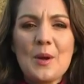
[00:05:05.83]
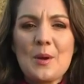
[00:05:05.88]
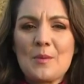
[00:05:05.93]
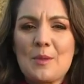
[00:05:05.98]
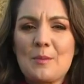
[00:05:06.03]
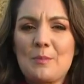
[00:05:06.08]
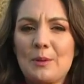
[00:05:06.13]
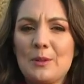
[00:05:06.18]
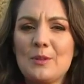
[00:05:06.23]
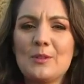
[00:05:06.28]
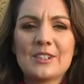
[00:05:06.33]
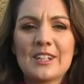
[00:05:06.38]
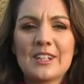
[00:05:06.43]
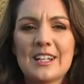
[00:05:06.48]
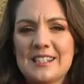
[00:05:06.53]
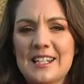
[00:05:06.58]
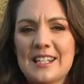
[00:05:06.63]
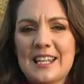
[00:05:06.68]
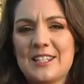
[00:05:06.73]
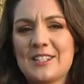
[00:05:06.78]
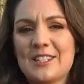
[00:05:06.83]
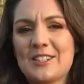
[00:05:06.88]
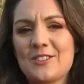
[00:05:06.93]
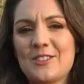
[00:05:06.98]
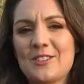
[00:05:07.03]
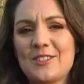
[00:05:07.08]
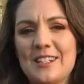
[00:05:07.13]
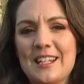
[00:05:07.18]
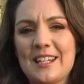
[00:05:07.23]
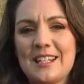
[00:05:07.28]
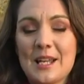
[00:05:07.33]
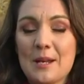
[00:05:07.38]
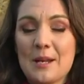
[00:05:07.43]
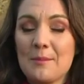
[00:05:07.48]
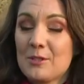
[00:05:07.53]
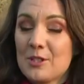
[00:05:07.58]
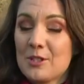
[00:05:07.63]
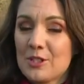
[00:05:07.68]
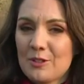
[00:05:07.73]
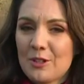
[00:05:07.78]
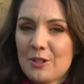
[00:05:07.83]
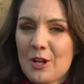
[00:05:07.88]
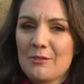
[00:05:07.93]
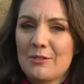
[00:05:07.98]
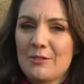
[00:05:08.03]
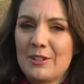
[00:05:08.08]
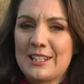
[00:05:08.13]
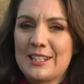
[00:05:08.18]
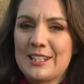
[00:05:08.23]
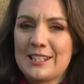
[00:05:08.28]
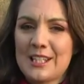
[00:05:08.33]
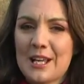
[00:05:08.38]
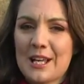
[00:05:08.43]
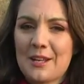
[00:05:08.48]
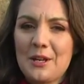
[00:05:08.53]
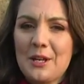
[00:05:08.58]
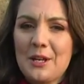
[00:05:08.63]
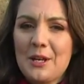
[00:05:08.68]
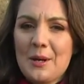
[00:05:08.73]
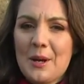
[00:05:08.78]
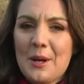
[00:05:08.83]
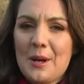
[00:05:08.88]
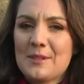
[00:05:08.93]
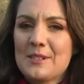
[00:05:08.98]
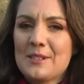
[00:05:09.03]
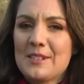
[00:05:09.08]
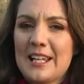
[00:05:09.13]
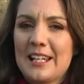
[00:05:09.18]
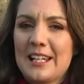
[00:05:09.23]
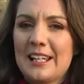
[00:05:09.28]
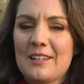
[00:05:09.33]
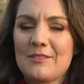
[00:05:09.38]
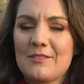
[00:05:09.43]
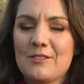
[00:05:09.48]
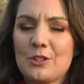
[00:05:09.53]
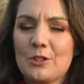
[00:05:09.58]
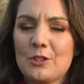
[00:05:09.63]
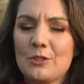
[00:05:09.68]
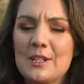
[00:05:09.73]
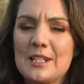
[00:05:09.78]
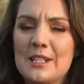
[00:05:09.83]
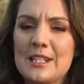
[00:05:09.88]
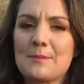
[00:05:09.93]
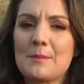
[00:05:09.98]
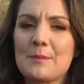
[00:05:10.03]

the blue skies taking us through the day, temperatures recovering in the south up to 10, 11 degrees.